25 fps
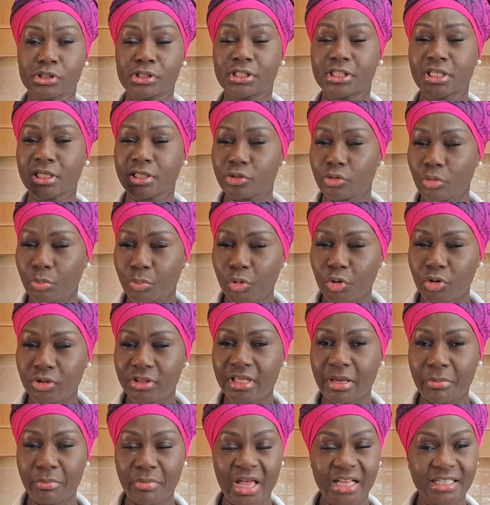Did you put
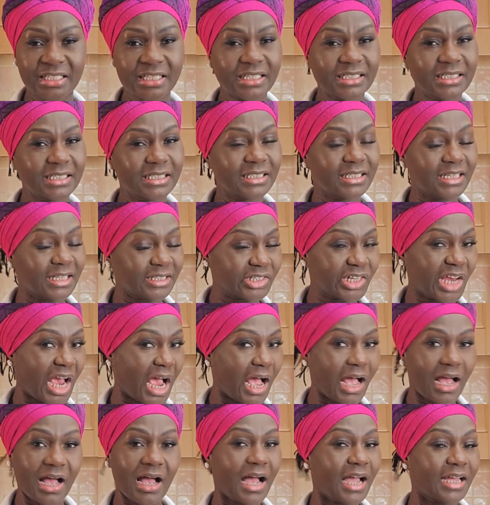the method in the
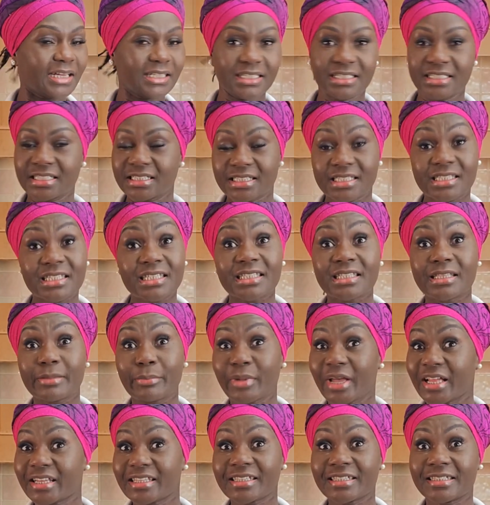chat? I didn't see the
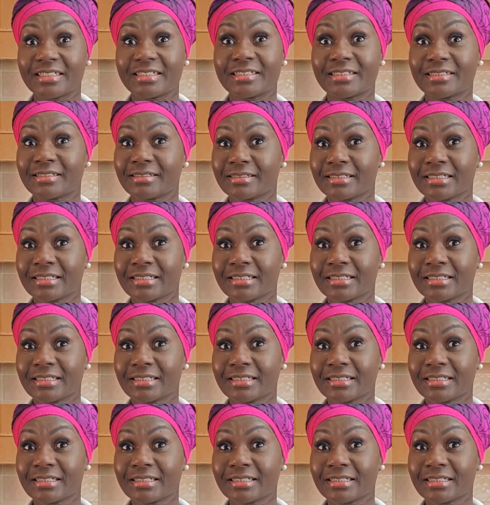method.